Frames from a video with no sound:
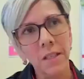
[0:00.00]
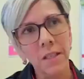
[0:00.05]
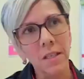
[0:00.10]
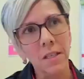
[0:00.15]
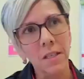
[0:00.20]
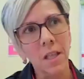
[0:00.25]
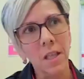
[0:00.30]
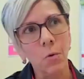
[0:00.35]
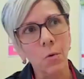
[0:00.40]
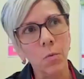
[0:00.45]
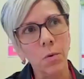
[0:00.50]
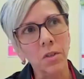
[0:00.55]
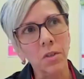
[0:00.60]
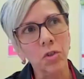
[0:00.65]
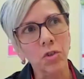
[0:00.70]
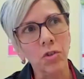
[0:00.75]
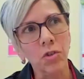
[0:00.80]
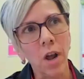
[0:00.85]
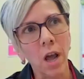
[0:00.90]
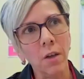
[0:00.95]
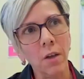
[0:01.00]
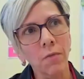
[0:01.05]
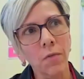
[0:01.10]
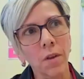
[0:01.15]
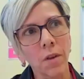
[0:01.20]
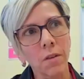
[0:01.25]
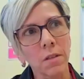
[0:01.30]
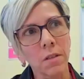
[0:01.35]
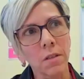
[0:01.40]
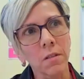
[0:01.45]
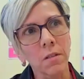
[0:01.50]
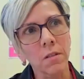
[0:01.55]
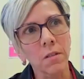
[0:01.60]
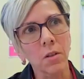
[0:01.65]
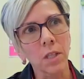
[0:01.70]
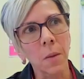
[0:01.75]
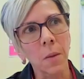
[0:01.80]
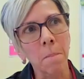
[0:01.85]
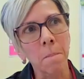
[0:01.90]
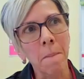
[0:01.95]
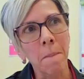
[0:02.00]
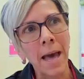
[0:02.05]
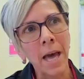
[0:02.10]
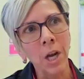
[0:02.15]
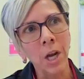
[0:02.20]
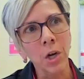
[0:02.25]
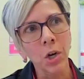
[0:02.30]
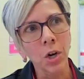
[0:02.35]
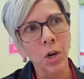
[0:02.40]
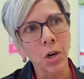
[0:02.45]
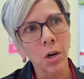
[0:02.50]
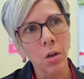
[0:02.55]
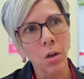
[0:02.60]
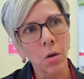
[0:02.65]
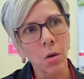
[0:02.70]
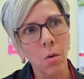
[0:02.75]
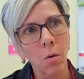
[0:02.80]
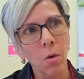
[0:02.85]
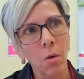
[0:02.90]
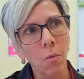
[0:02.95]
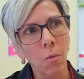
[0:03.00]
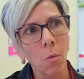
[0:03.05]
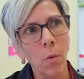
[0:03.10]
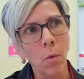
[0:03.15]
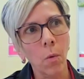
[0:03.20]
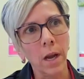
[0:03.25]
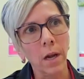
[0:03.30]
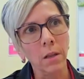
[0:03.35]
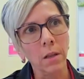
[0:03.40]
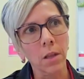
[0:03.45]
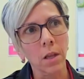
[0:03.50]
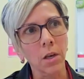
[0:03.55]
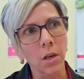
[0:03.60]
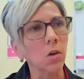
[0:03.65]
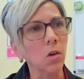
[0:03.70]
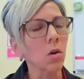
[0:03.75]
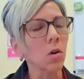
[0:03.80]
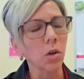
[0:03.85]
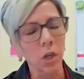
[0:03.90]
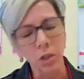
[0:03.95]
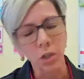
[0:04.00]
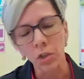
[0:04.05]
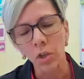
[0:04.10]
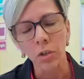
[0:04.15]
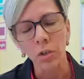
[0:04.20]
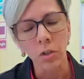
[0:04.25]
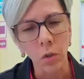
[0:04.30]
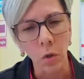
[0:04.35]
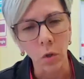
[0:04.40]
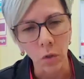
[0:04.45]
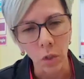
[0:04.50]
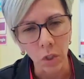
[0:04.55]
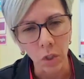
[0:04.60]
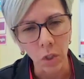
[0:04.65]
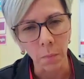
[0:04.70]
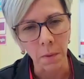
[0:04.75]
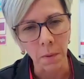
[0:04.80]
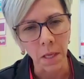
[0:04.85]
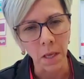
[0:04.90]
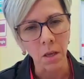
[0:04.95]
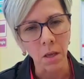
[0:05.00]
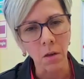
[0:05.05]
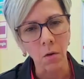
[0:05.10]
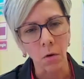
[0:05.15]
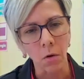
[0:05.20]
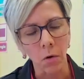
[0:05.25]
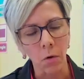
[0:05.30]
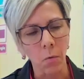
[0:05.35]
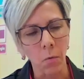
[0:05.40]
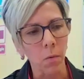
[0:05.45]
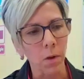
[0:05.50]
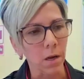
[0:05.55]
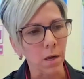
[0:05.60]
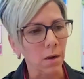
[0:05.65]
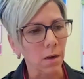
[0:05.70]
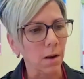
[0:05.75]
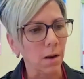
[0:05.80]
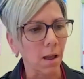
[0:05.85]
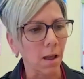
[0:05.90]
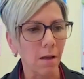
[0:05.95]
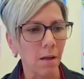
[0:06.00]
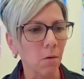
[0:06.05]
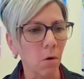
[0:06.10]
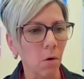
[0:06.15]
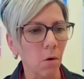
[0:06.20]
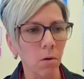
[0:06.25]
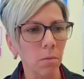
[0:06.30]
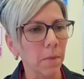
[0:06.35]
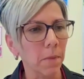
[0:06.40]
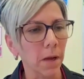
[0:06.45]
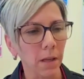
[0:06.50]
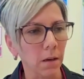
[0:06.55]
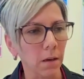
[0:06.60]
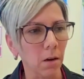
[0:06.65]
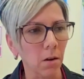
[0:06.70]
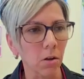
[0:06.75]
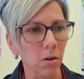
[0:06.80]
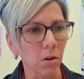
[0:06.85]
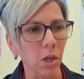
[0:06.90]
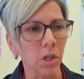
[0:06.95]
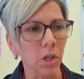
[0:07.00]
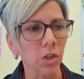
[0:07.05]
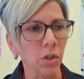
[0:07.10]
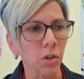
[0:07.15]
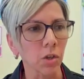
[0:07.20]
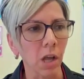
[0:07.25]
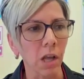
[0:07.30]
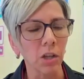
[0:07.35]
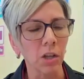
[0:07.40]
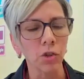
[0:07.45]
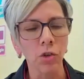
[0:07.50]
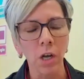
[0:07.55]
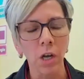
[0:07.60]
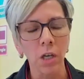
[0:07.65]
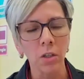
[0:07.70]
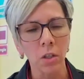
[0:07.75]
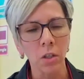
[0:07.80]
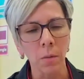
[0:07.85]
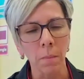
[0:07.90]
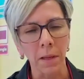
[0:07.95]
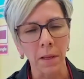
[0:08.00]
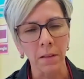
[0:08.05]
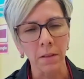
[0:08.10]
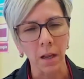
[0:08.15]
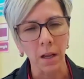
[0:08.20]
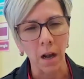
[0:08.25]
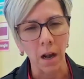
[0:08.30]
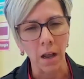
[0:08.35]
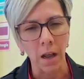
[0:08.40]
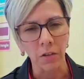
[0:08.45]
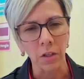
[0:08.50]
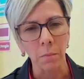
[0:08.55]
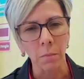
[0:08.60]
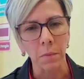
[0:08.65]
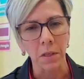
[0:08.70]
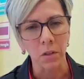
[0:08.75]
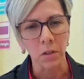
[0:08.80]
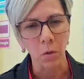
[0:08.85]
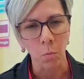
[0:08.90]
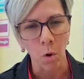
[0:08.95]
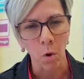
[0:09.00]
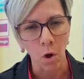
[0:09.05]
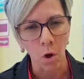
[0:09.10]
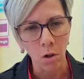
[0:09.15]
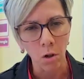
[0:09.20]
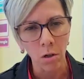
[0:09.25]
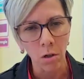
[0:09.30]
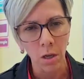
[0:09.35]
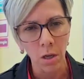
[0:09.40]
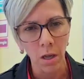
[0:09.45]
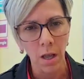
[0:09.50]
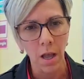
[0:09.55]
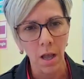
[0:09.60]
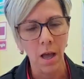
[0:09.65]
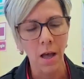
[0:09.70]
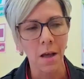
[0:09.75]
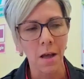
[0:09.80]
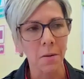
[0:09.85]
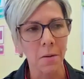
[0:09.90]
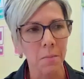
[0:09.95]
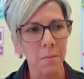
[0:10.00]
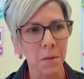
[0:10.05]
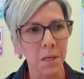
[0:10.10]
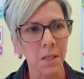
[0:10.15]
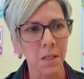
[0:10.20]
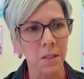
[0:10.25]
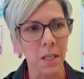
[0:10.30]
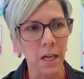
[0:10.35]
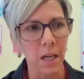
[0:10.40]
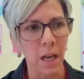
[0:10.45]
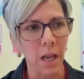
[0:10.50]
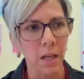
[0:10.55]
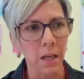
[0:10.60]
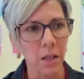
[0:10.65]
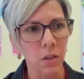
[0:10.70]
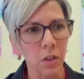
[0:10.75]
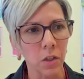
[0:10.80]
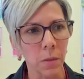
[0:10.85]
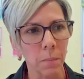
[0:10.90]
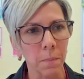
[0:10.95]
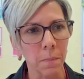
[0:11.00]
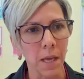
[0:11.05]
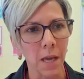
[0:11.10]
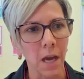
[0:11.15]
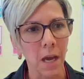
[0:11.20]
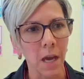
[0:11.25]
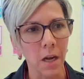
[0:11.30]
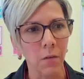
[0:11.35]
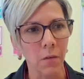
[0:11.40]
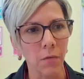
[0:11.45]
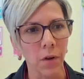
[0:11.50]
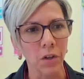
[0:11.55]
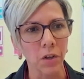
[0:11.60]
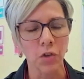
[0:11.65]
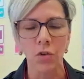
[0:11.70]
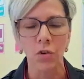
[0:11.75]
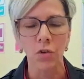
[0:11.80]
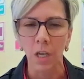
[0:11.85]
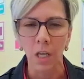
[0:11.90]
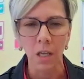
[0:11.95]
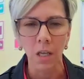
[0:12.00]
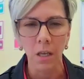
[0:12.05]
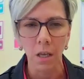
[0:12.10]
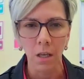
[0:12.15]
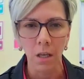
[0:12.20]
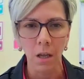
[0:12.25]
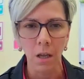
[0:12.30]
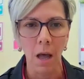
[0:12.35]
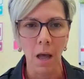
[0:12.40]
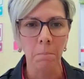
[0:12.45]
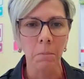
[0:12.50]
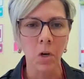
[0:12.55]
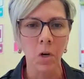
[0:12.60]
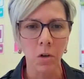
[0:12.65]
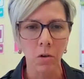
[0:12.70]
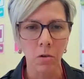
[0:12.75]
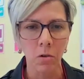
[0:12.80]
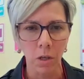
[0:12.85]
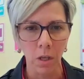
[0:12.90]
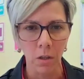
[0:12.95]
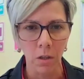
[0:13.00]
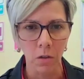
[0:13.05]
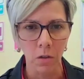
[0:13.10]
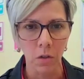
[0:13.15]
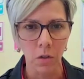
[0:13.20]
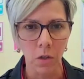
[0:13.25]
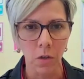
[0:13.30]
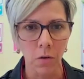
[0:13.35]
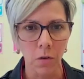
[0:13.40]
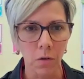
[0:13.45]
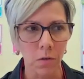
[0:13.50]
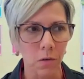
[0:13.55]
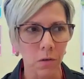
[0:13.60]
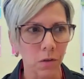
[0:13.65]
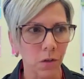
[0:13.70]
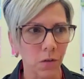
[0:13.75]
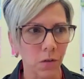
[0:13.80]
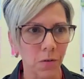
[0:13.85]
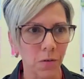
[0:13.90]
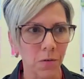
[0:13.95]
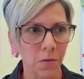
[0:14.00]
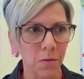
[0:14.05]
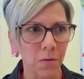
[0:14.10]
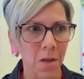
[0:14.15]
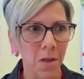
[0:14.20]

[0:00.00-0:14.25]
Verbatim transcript: the things that we strive is doesn't matter where the new location is going to be or when uh, all my location i try to make the classroom small uh, because i like to be kind of a unique I'm not looking to to